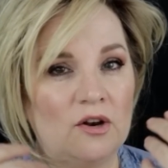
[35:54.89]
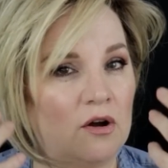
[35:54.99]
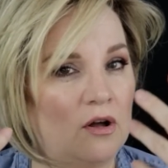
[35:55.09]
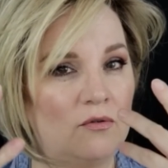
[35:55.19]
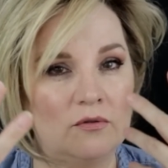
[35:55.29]
you
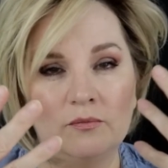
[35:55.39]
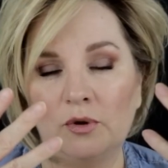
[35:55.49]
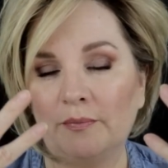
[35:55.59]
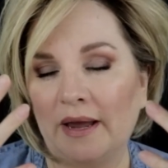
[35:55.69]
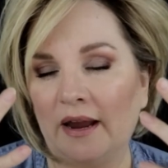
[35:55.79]
know, I'll
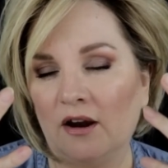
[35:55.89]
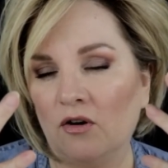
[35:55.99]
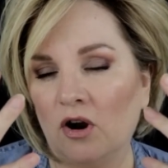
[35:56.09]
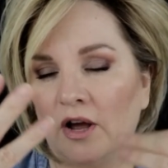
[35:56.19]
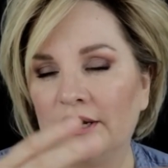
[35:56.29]
put my
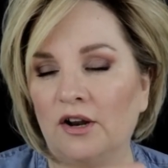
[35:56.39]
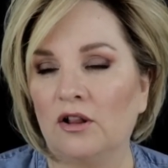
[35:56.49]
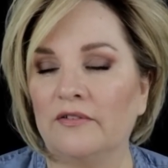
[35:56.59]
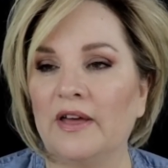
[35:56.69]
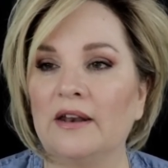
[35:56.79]
hair on and
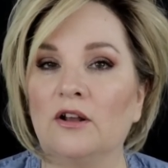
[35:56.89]
all of that,